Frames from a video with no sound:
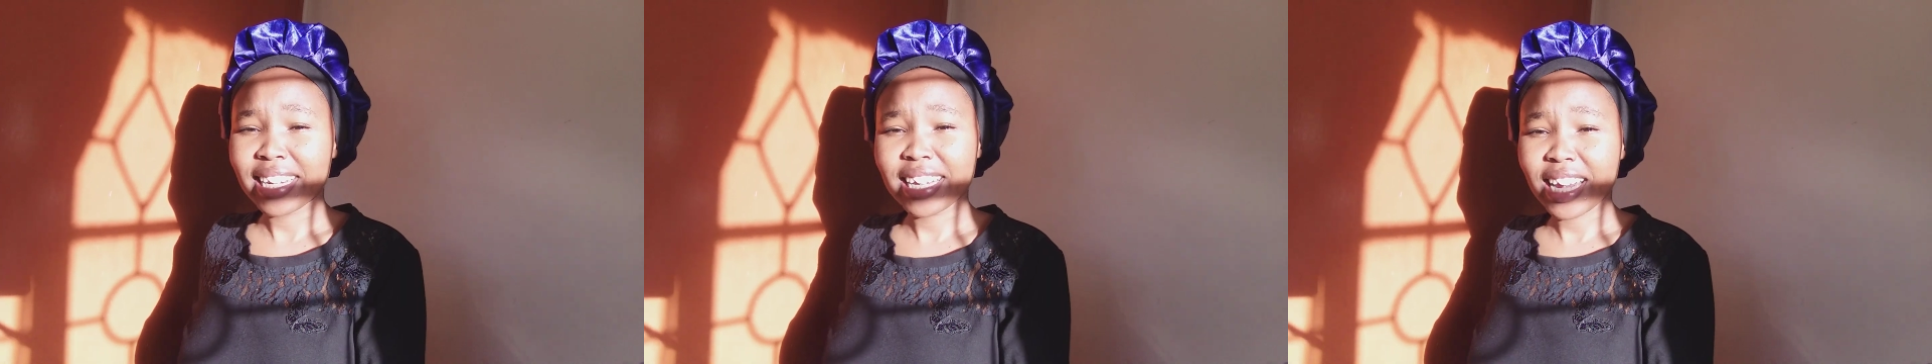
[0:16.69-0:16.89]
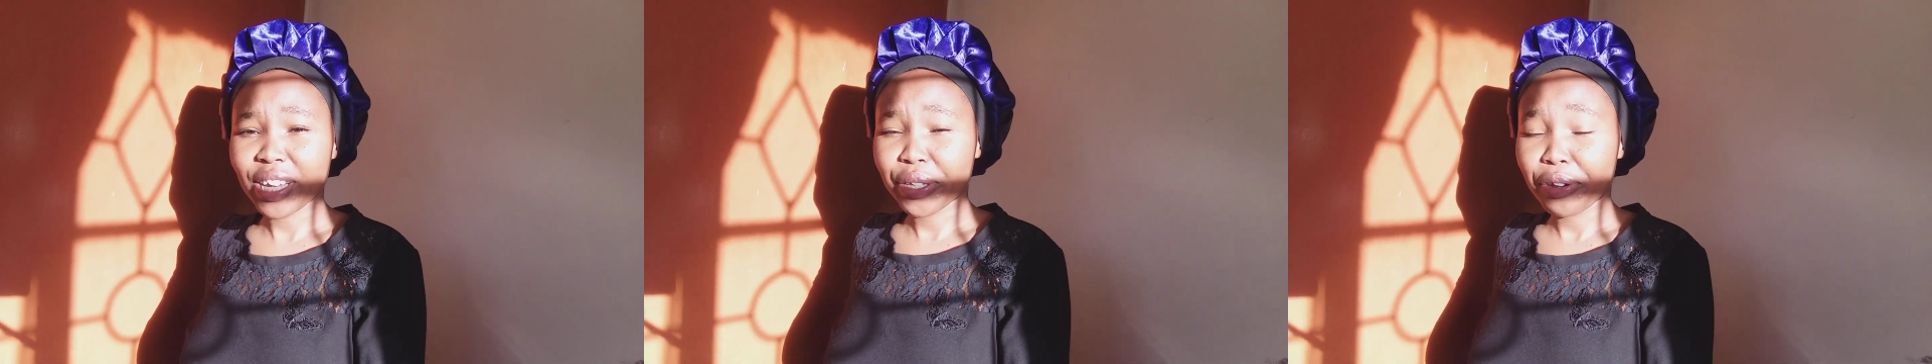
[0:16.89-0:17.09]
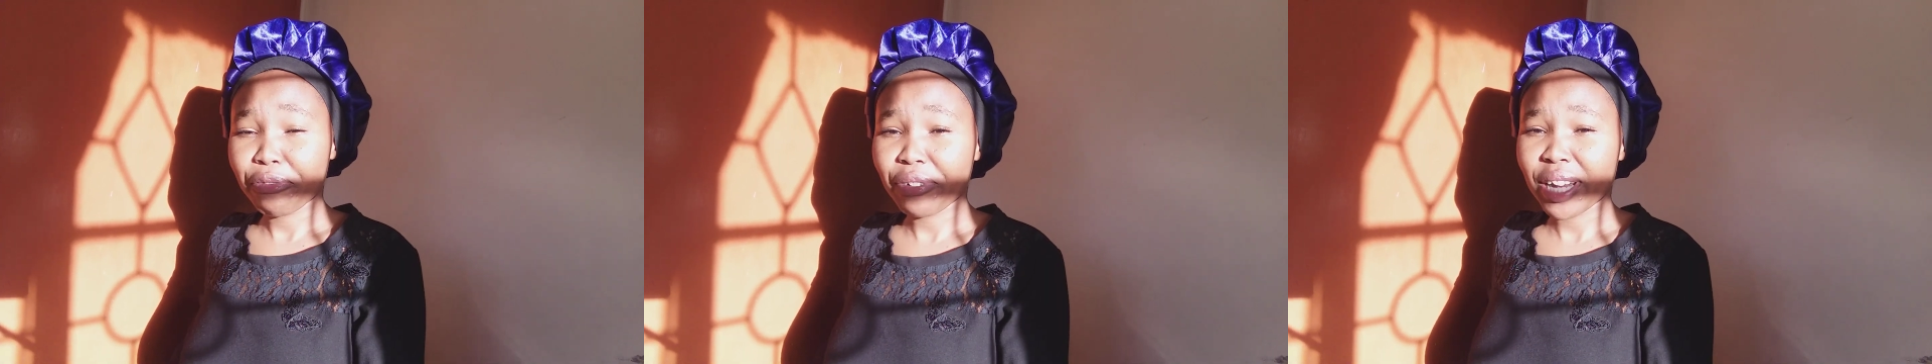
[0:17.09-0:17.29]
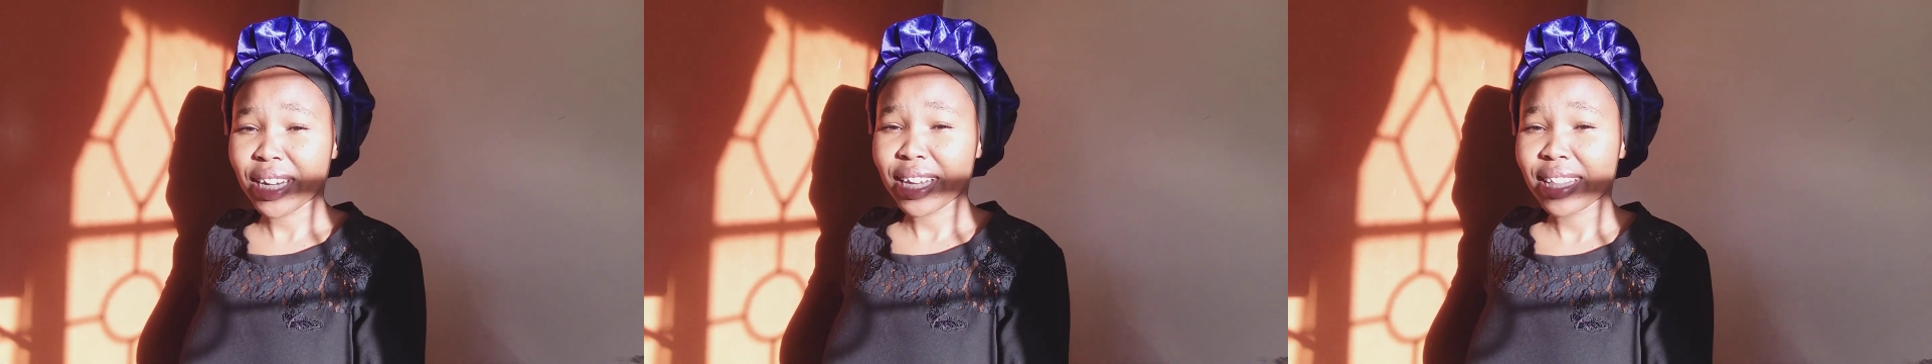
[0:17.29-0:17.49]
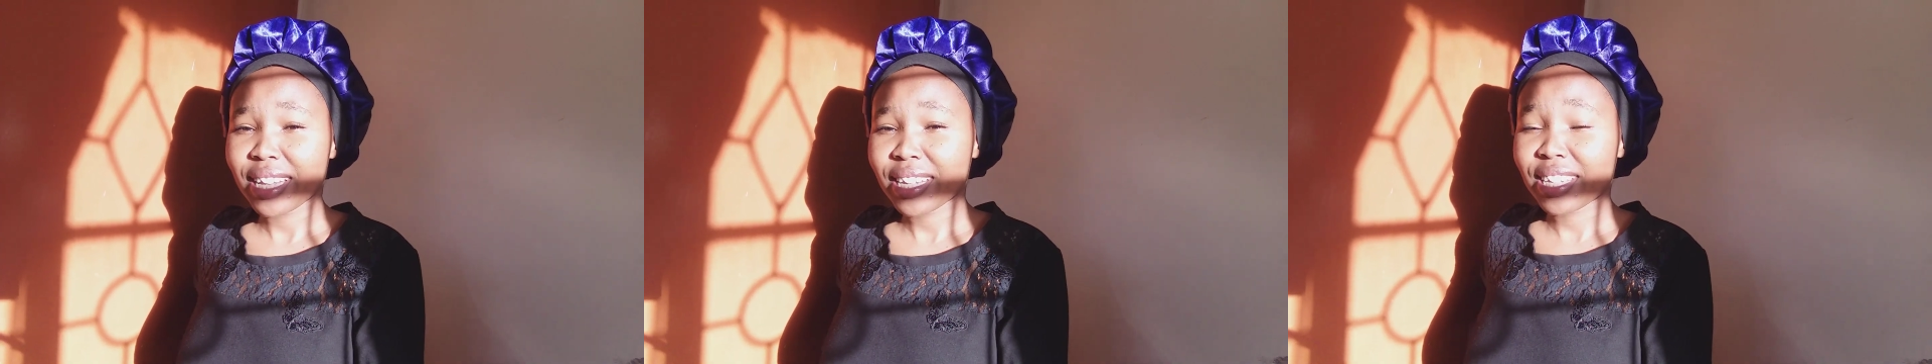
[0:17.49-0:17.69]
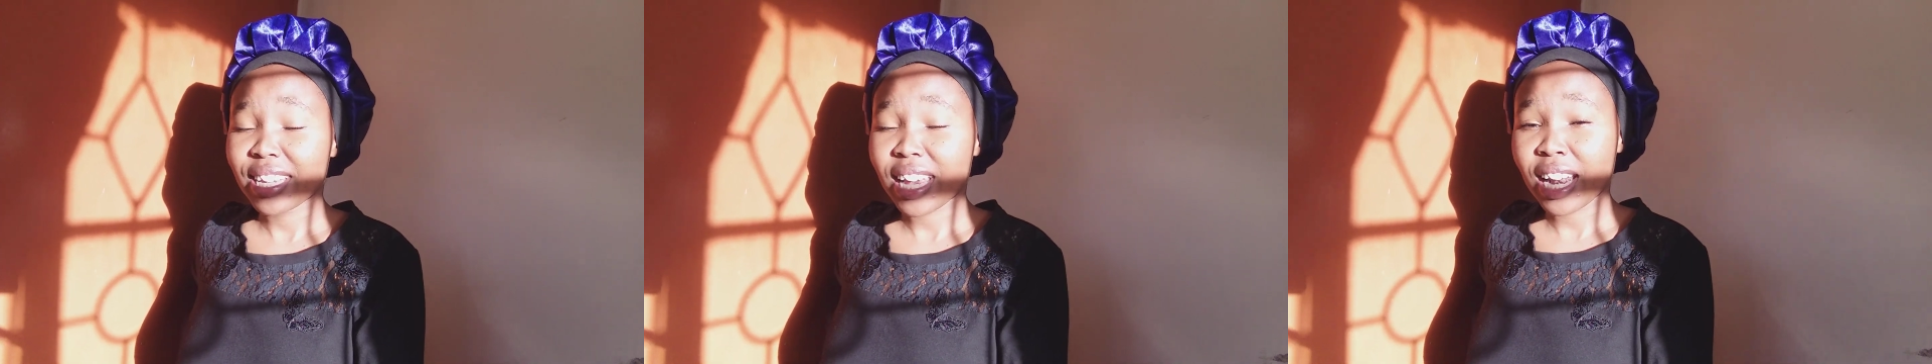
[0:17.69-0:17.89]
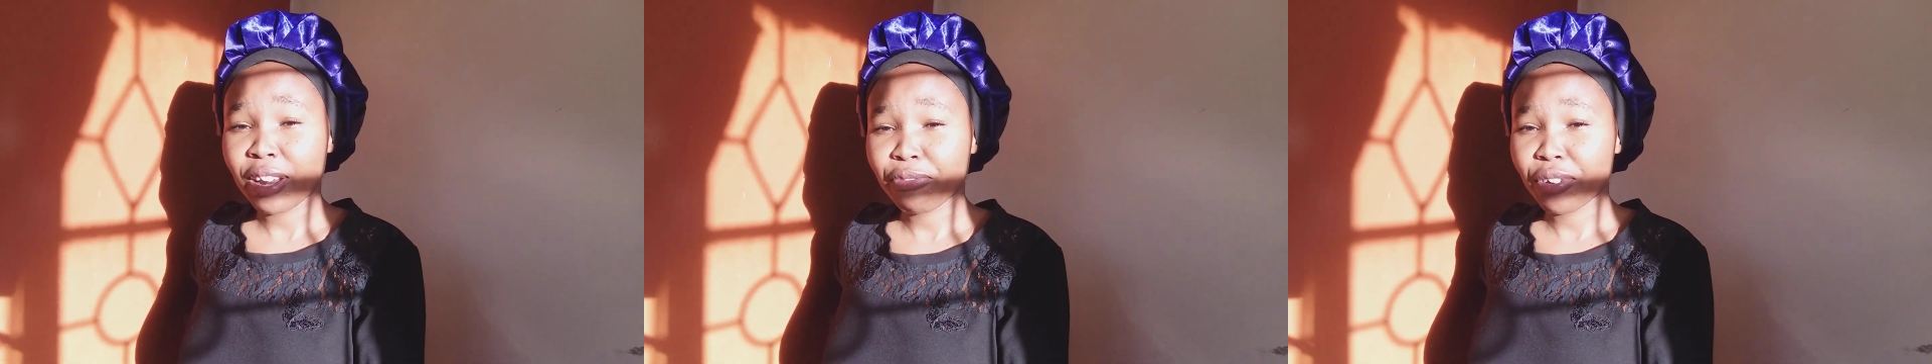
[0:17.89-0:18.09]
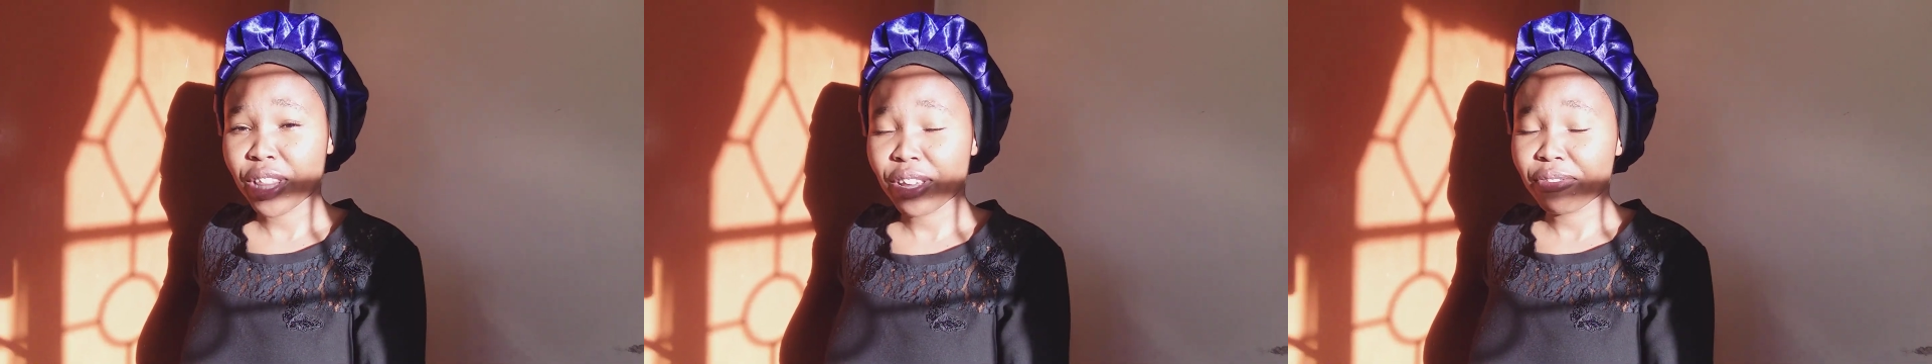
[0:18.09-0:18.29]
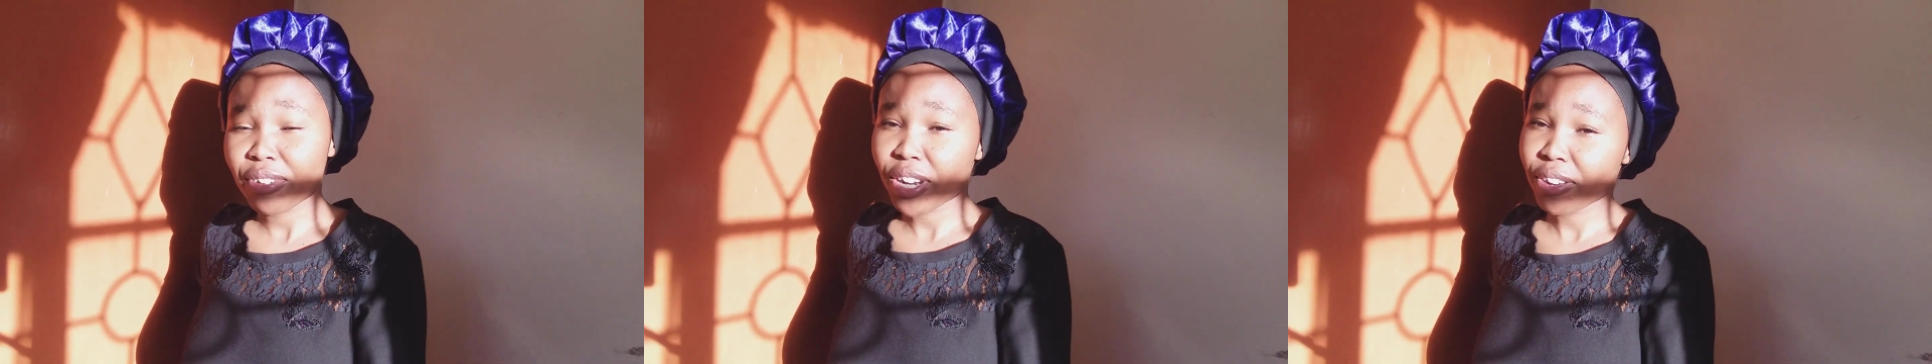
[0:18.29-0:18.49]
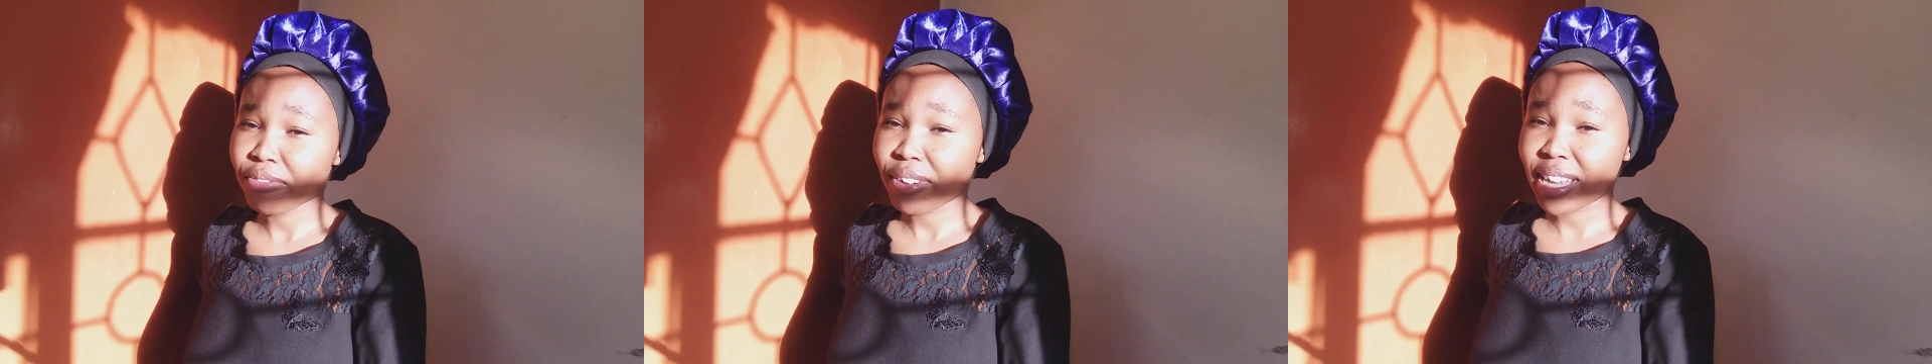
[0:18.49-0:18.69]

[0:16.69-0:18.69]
in case you're finding this channel for the very